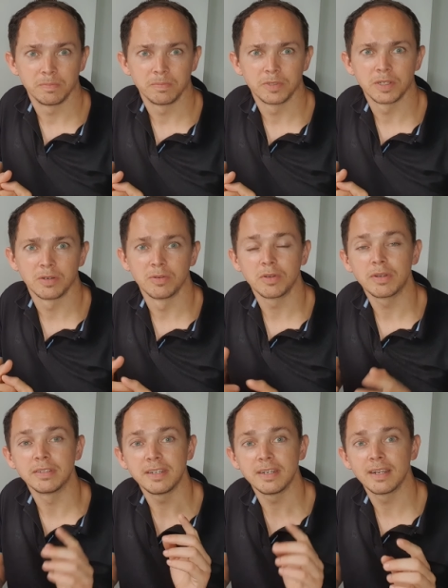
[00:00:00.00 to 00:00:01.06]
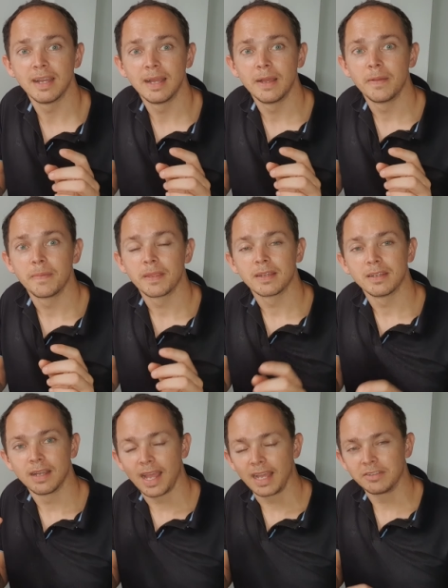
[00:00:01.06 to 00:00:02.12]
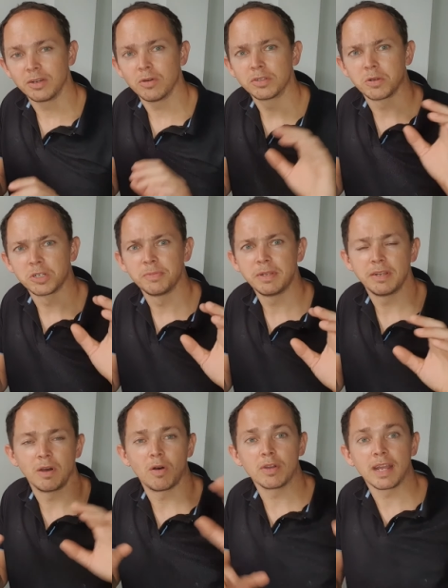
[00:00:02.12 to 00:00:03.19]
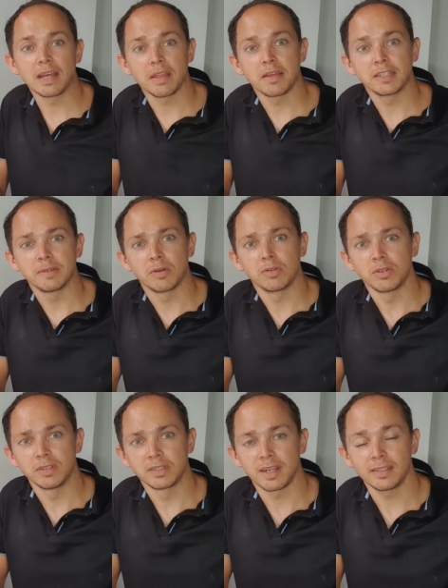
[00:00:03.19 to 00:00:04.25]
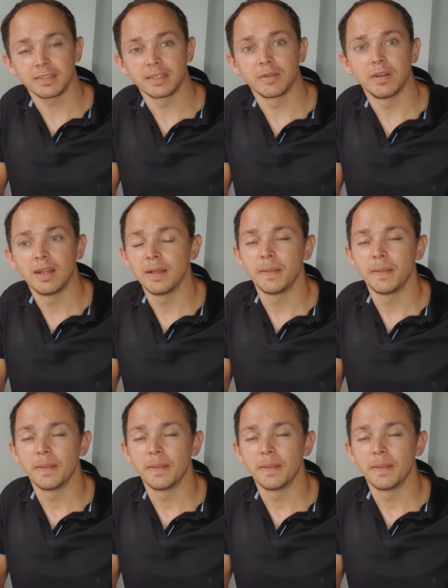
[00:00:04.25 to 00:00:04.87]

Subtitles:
So you can see that SEO, social media, and all the other things we're going to discuss here,